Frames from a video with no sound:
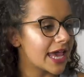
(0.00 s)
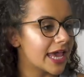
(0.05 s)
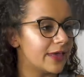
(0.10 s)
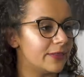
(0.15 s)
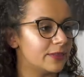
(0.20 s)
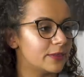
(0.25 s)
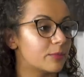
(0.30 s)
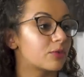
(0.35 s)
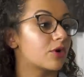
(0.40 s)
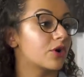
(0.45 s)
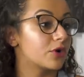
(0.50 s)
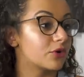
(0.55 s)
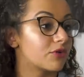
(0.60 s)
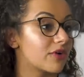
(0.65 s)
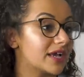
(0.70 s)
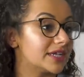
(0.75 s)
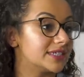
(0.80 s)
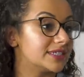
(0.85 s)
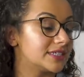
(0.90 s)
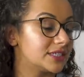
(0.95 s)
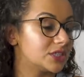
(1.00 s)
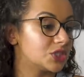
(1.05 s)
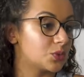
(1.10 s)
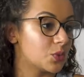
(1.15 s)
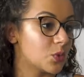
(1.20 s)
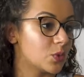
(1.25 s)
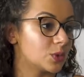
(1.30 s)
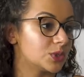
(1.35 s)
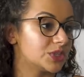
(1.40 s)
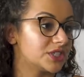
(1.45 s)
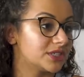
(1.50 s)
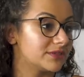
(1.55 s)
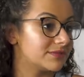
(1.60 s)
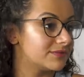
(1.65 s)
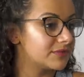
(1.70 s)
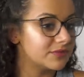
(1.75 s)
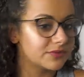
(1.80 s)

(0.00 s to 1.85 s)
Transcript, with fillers: in the progress towards